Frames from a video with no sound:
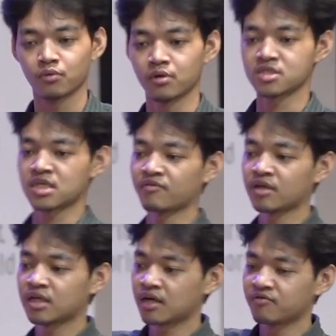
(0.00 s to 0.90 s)
We are
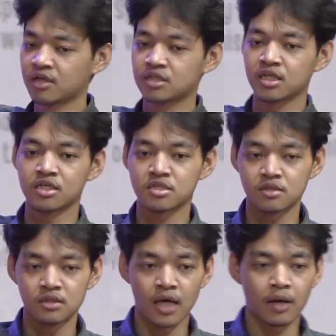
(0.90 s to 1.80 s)
Seventh-day
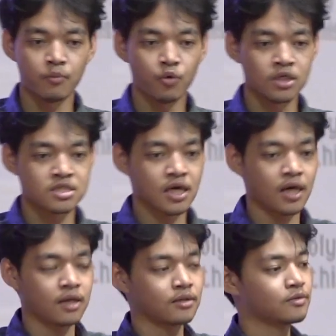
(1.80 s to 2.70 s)
Adventist, damn, one side.